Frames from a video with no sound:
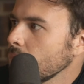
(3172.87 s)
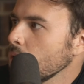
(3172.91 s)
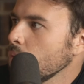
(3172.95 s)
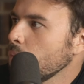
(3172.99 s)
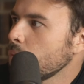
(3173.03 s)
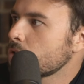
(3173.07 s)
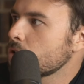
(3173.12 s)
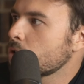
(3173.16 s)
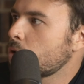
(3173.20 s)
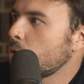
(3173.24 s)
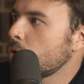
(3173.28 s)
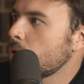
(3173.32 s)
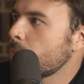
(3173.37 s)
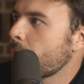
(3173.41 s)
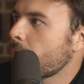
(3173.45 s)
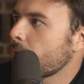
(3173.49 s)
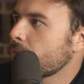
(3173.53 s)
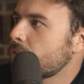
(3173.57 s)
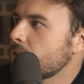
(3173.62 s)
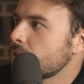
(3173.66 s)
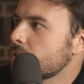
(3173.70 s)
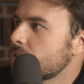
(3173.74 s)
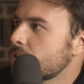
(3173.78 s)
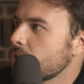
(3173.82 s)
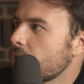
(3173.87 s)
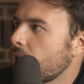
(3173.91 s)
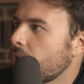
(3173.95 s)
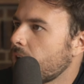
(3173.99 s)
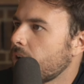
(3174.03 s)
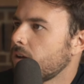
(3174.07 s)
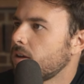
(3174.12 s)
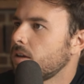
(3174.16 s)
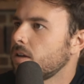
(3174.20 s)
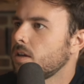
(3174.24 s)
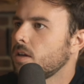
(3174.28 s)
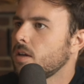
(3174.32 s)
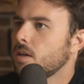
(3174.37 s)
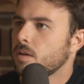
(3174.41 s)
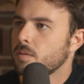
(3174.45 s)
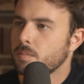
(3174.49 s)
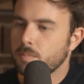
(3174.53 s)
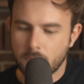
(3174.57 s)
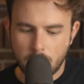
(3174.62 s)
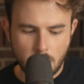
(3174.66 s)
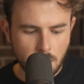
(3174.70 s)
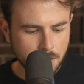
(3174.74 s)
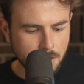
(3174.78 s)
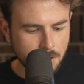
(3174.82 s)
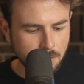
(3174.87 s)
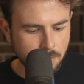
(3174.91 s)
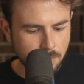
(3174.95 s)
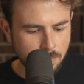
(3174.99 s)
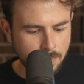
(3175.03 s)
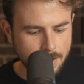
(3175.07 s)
what's cool about this uh, Mercury